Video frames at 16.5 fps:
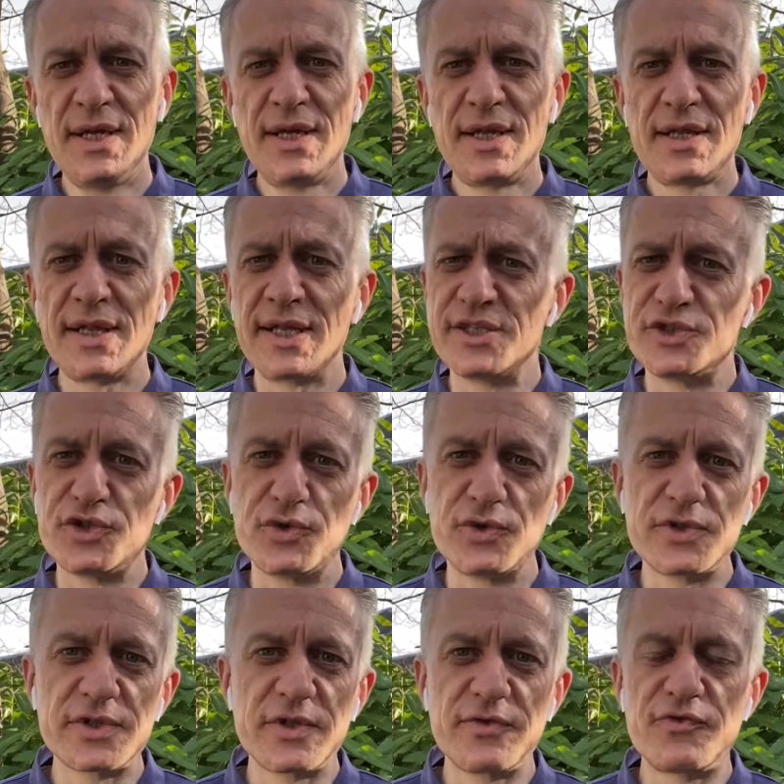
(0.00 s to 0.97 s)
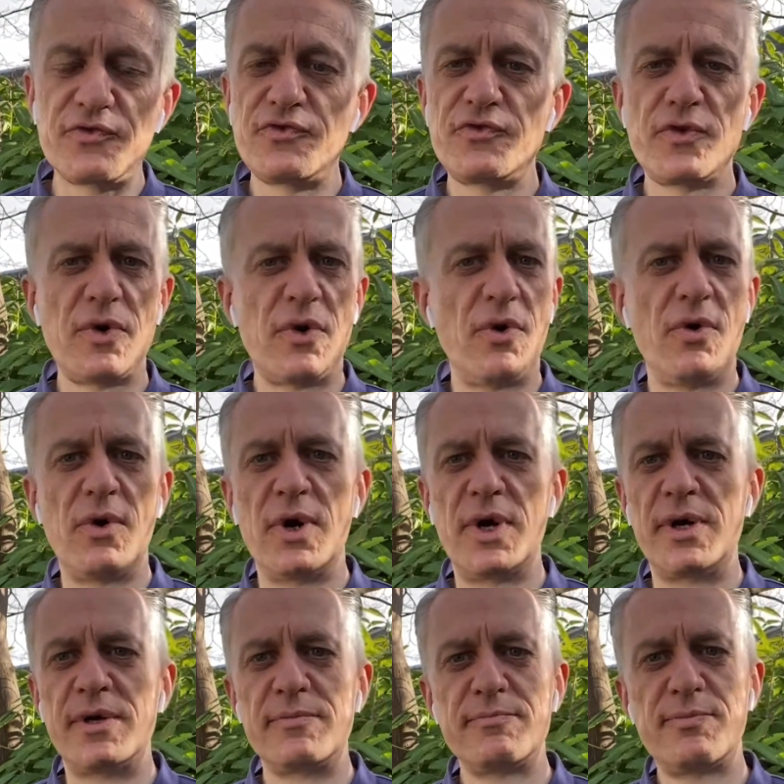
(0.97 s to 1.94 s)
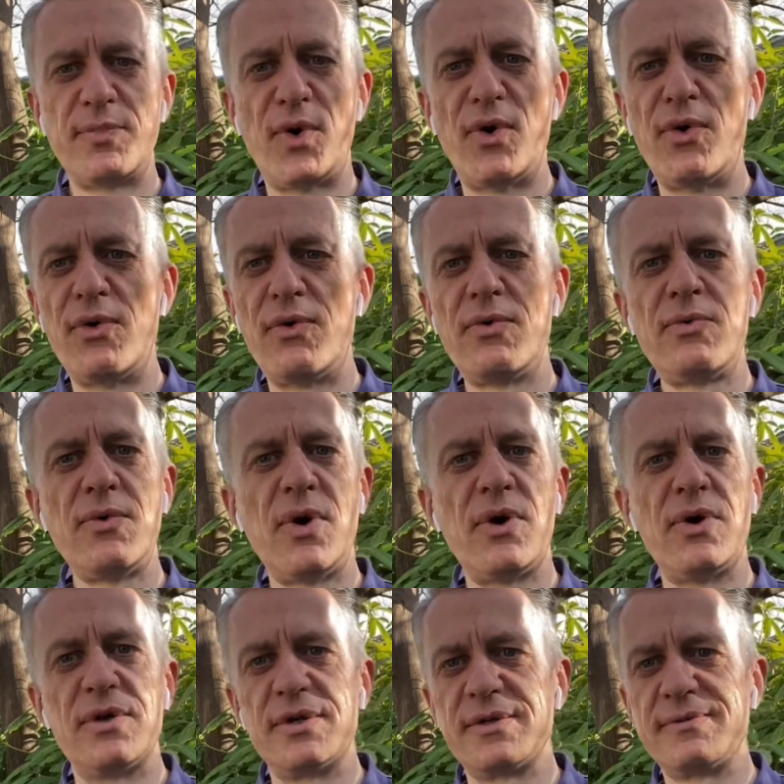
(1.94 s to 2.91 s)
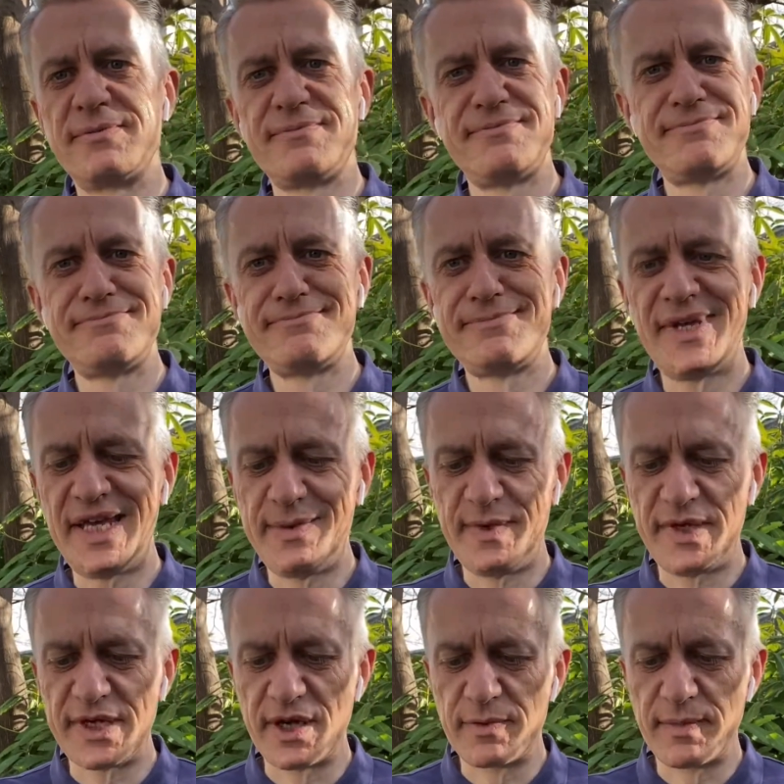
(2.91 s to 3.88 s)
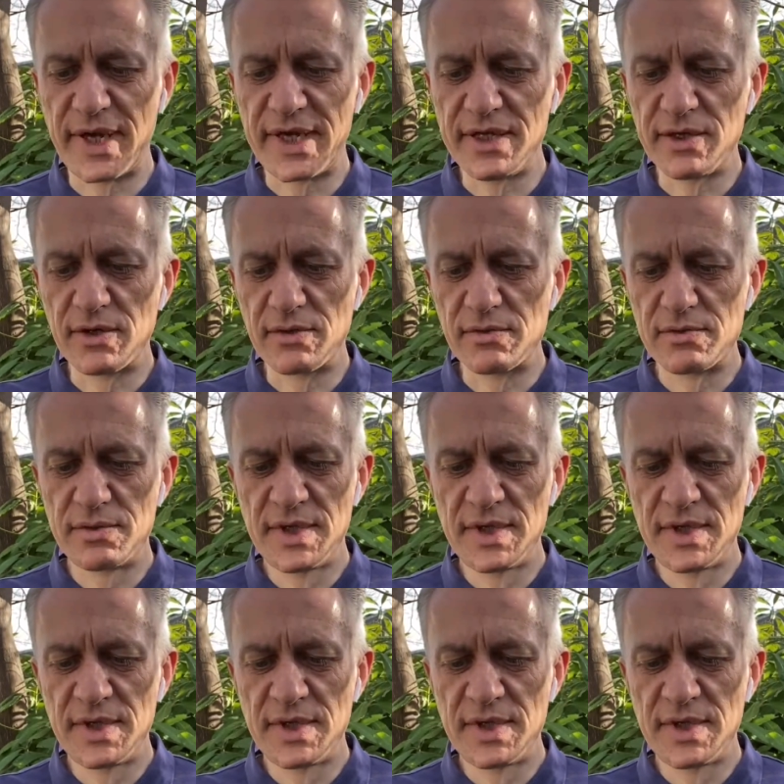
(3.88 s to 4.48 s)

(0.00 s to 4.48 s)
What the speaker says: Like Joseph or Paul or Amy Carmichael,